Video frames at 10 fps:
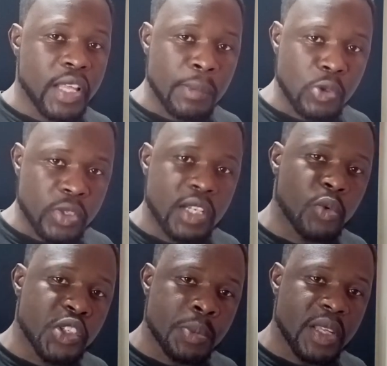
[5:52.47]
able to tell
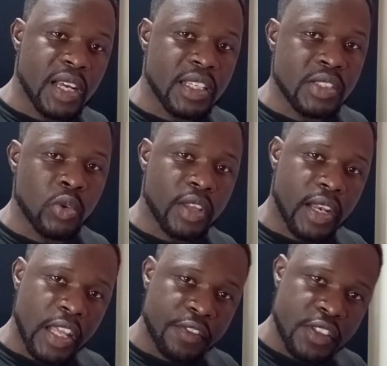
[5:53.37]
which speaker is on the
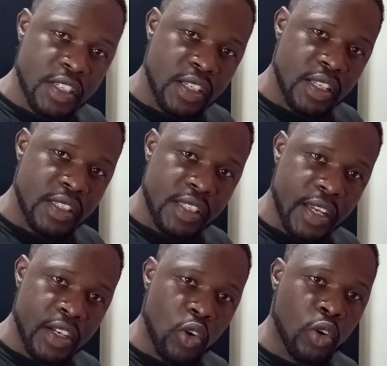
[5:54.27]
left
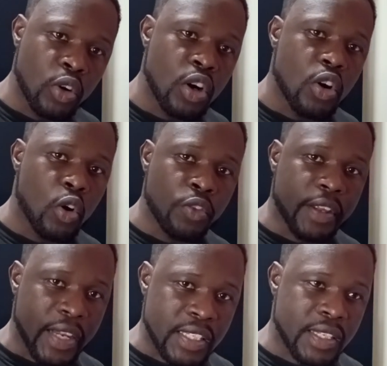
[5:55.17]
side or on the
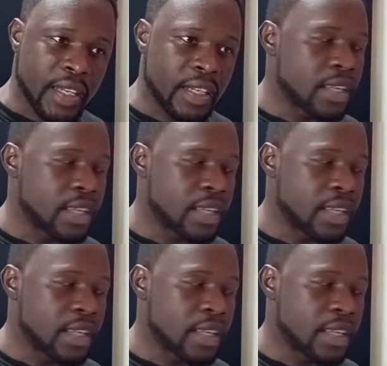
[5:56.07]
right side